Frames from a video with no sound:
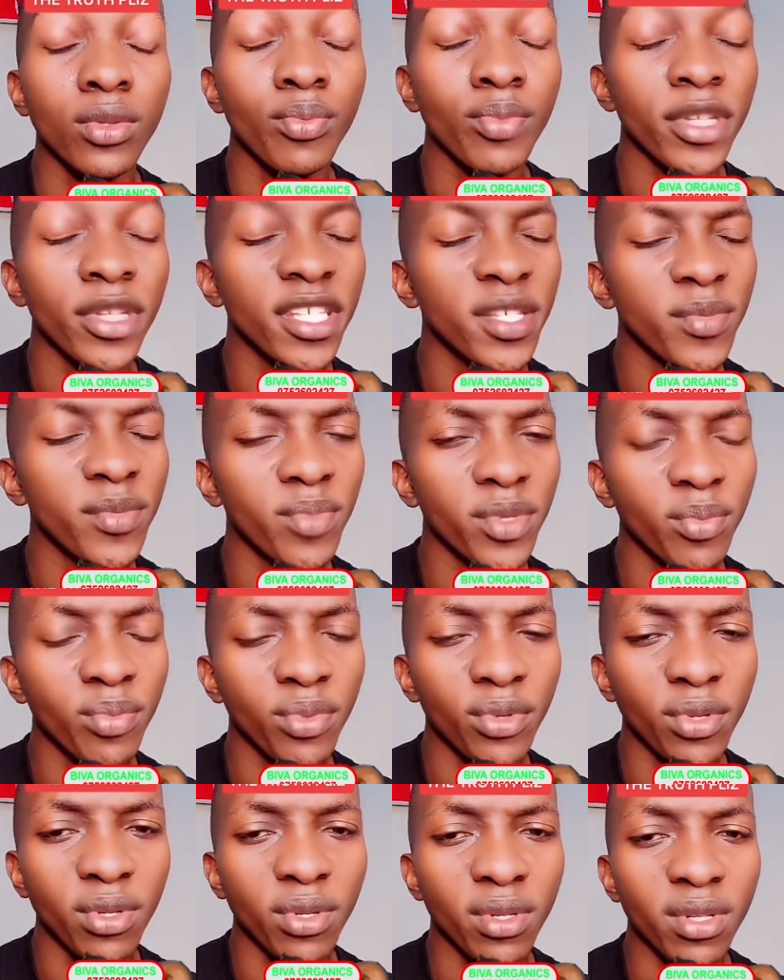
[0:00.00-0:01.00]
to please
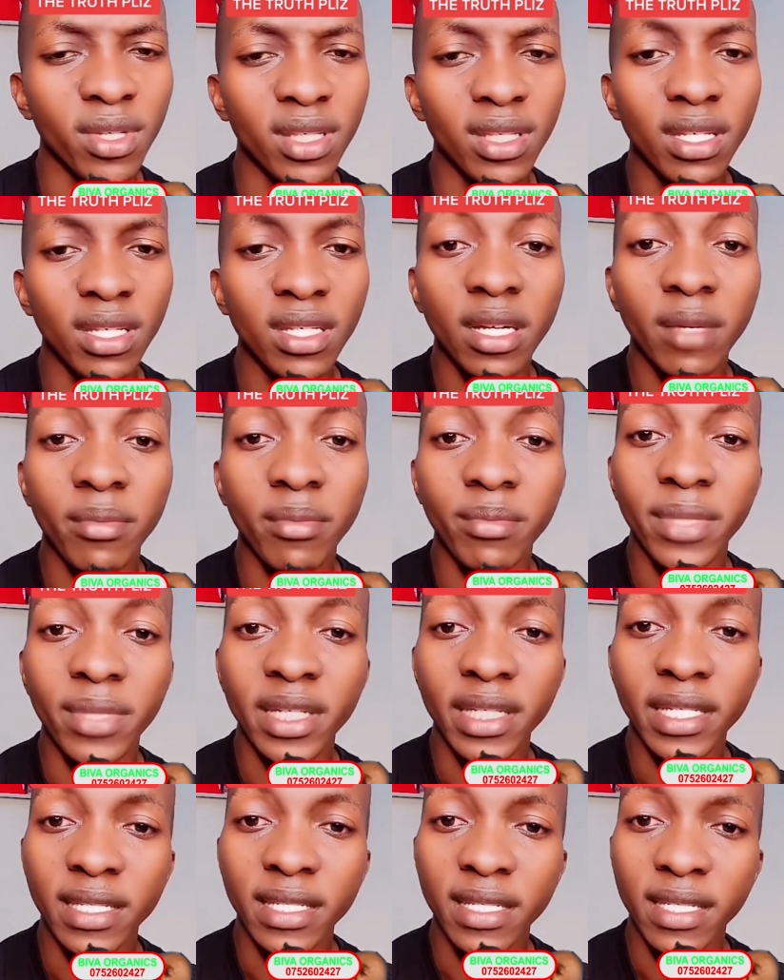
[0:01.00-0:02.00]
people, yet I'm
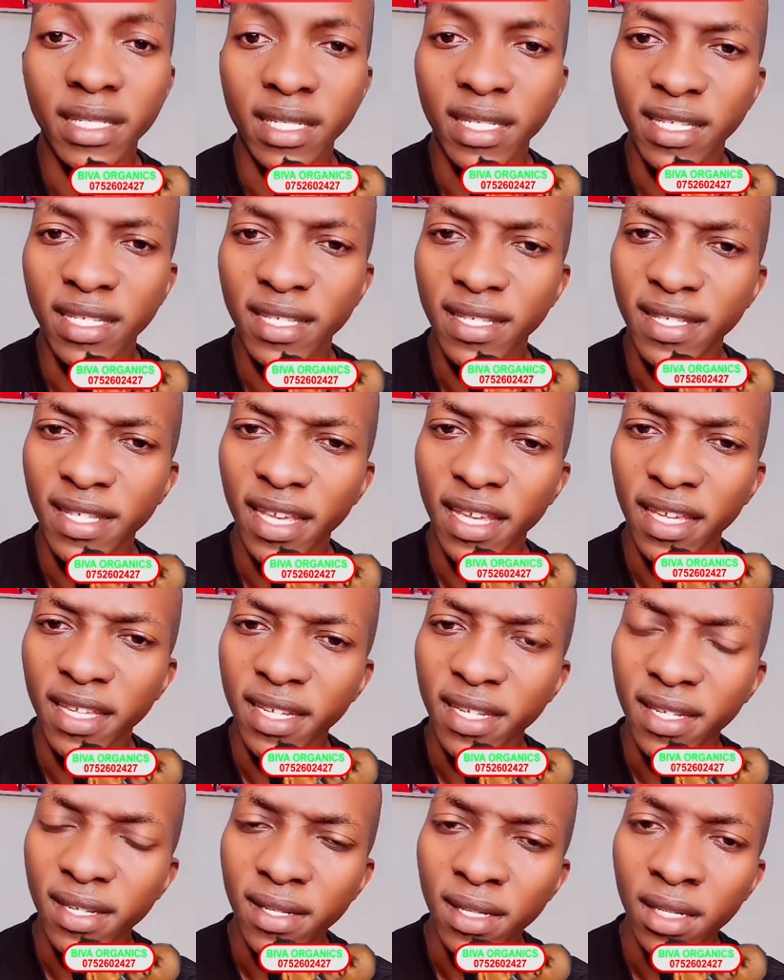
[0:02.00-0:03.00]
bleeding
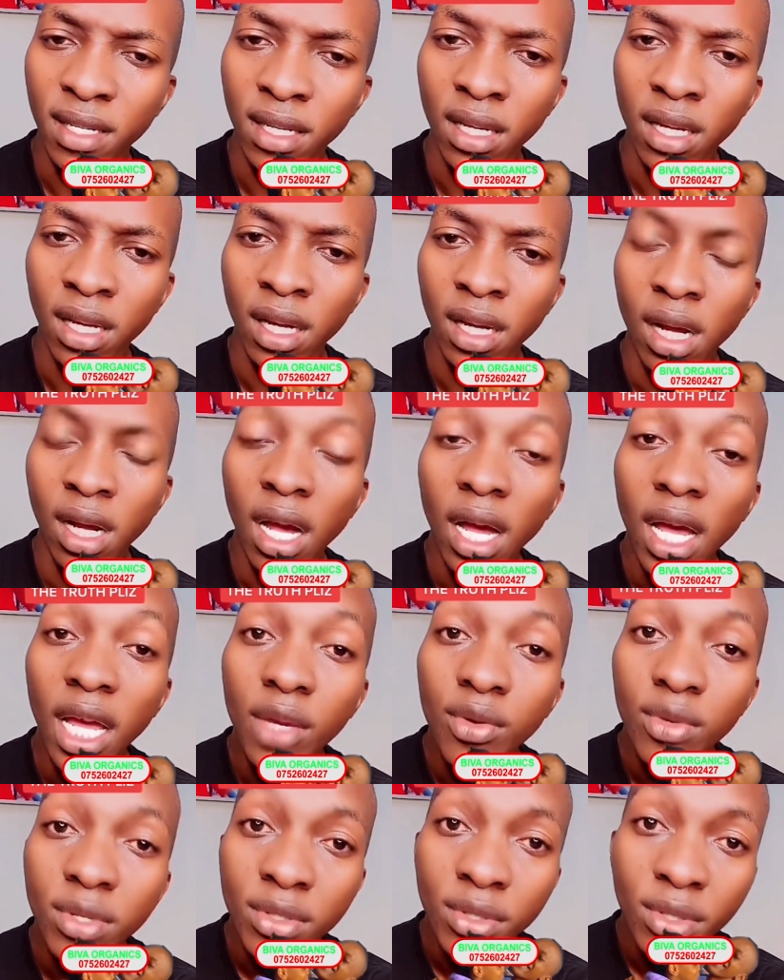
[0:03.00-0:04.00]
inside.
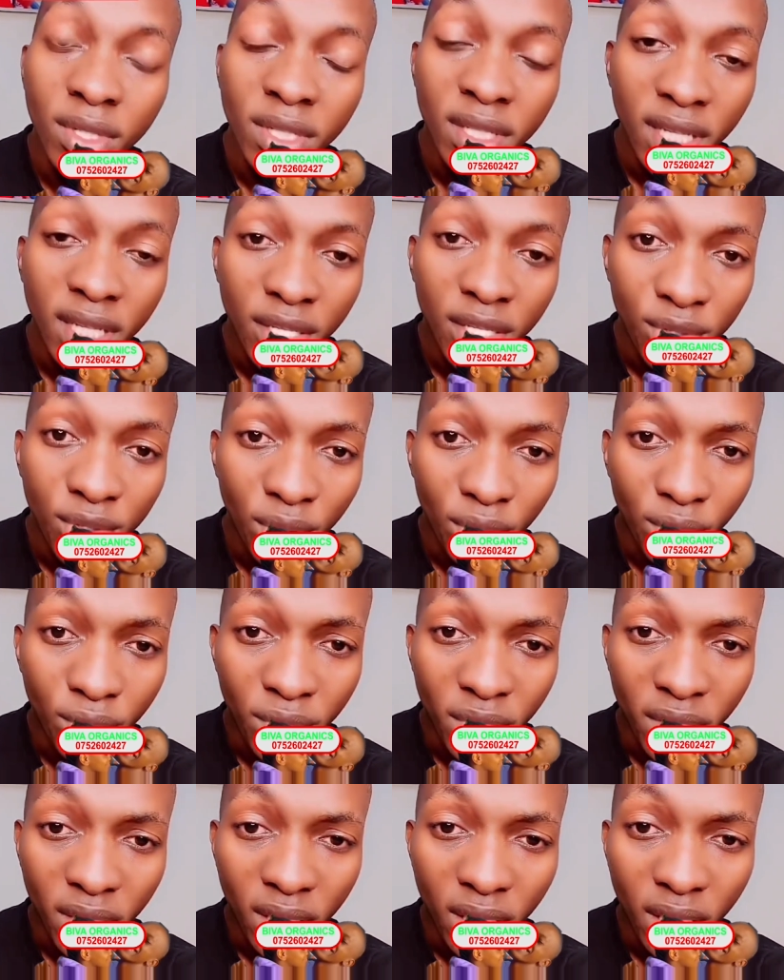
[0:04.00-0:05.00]
I will not say
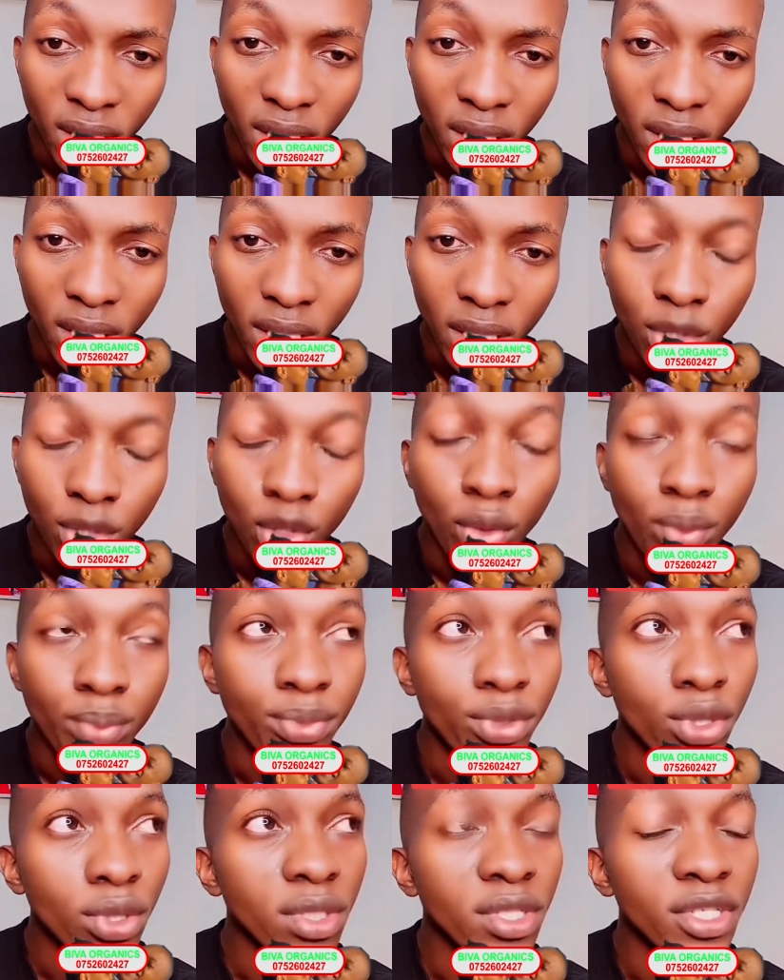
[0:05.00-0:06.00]
sorry to
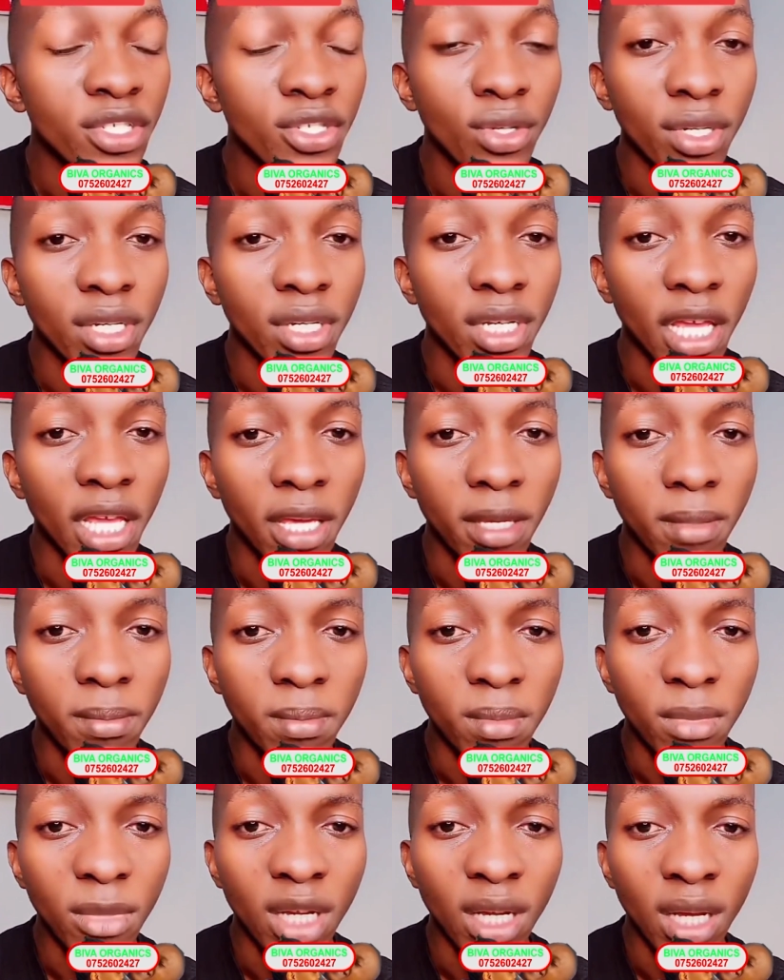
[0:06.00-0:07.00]
build your
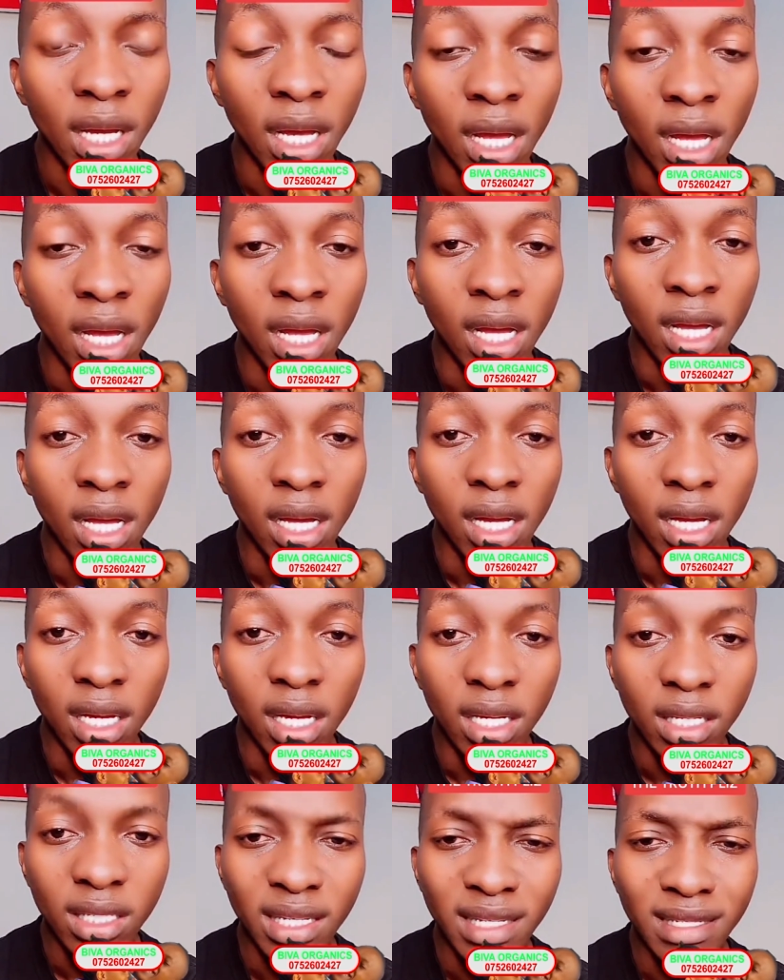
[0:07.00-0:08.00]
name,
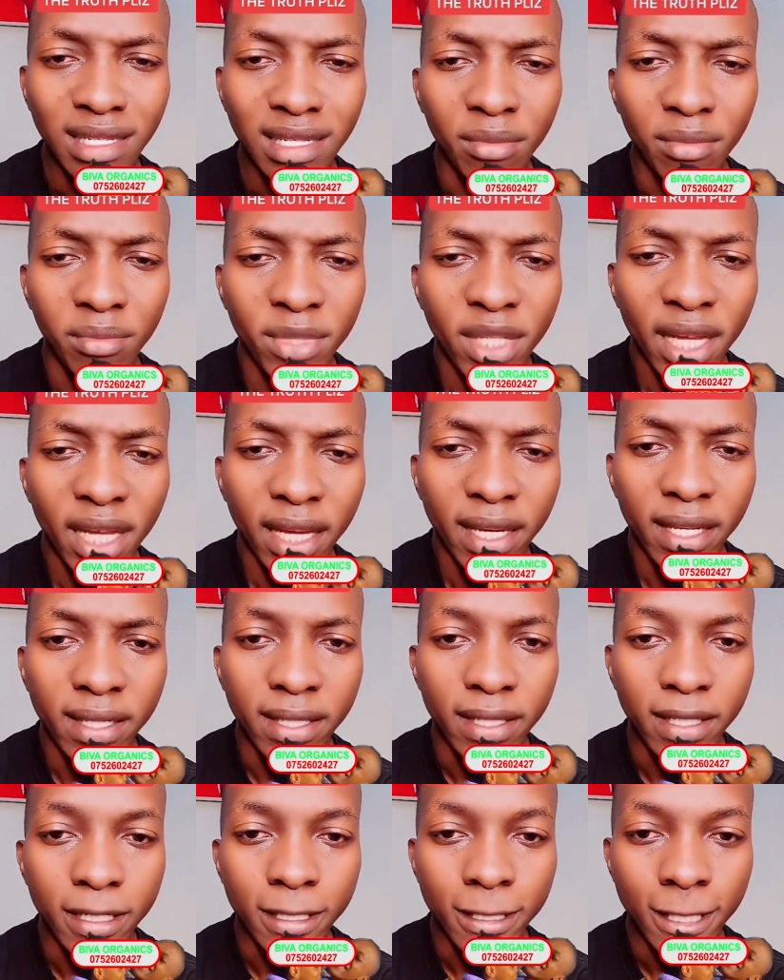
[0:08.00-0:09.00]
yet I'm
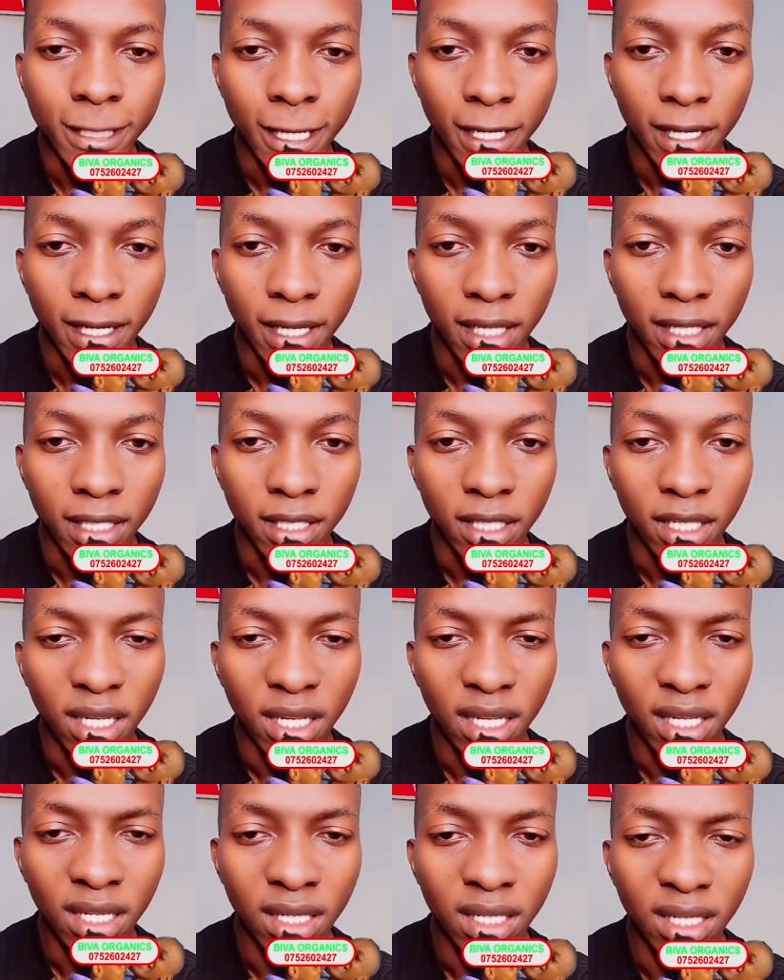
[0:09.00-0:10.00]
dying
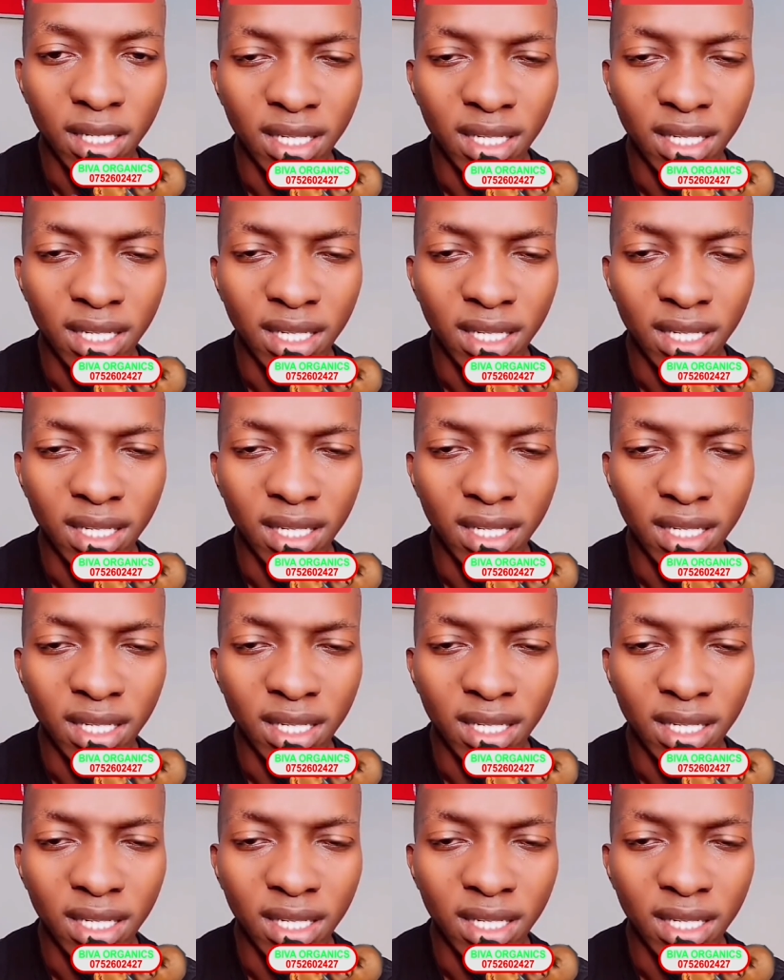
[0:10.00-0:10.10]
internally.